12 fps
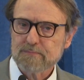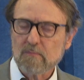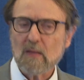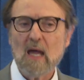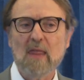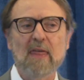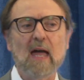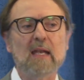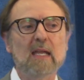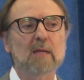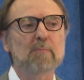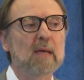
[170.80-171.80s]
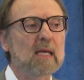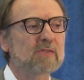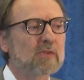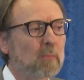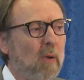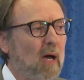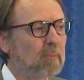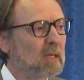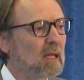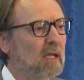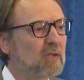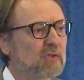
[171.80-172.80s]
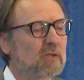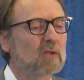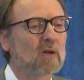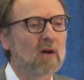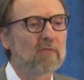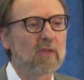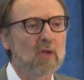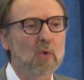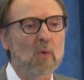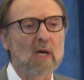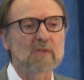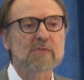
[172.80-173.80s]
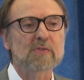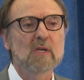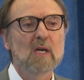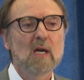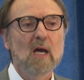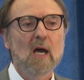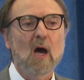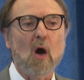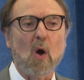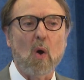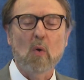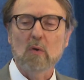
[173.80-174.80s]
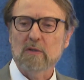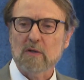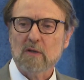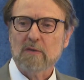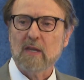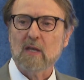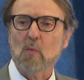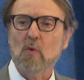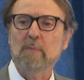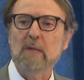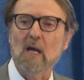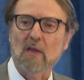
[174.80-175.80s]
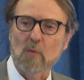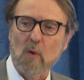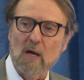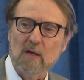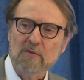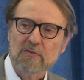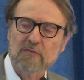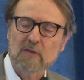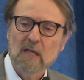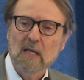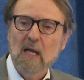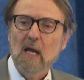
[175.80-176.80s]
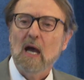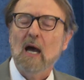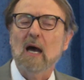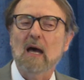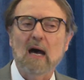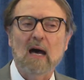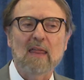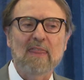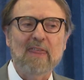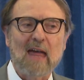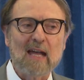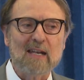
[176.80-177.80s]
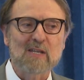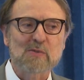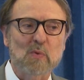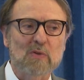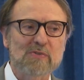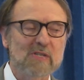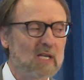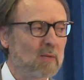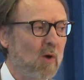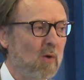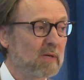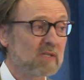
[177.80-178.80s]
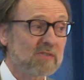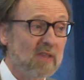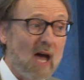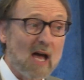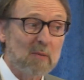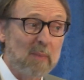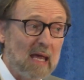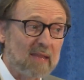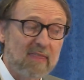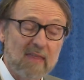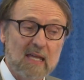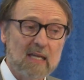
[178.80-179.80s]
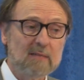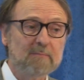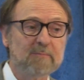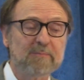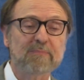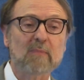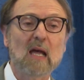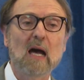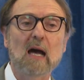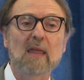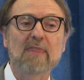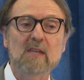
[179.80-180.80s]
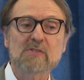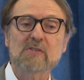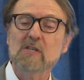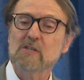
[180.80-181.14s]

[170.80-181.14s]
that it makes the population of the U.S. older than it would be otherwise. That, as we'll see in a moment, is not a bad thing. This is